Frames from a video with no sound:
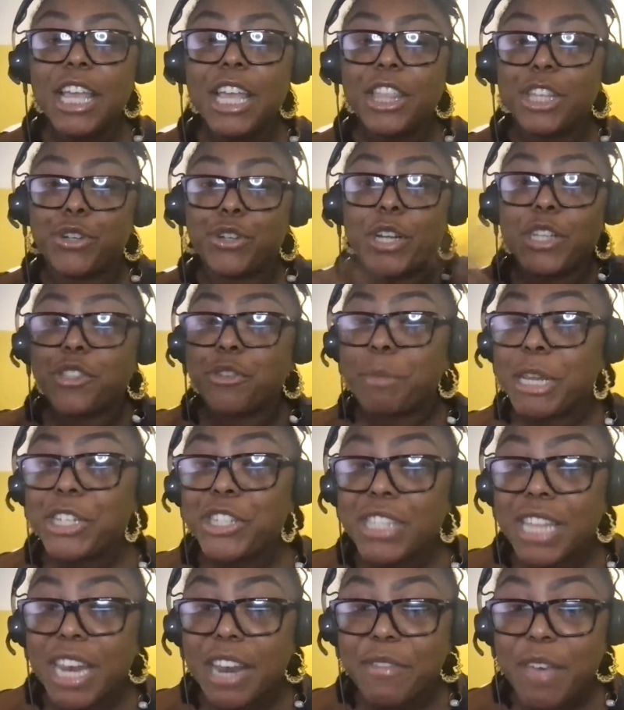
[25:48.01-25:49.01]
the
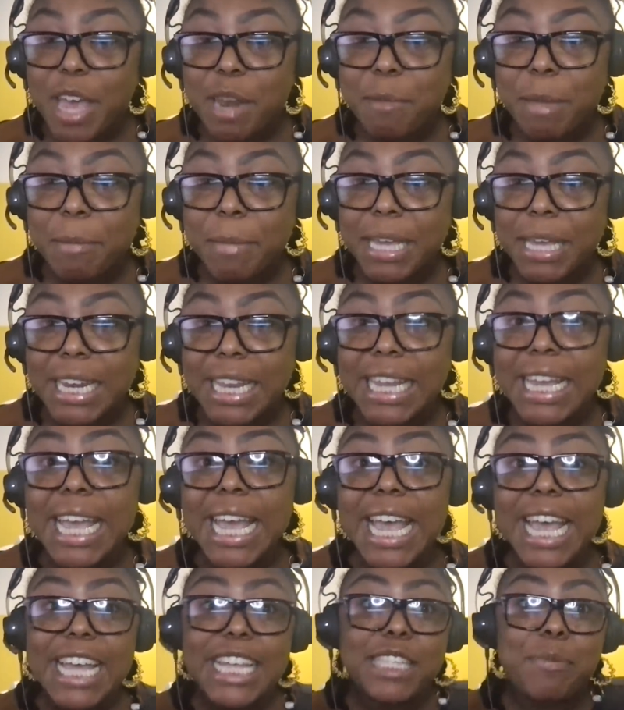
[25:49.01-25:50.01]
transformation that I've had in my money
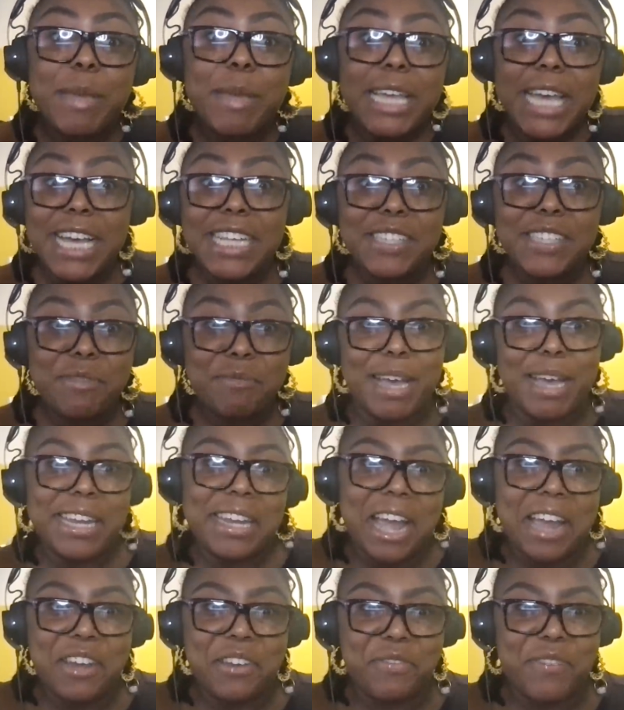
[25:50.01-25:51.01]
is because of my
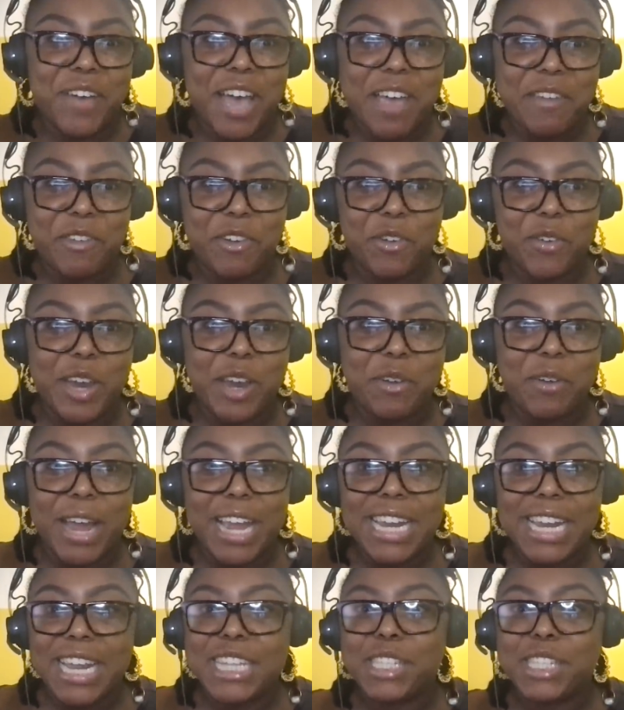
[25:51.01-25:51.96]
9 to 5 career, right?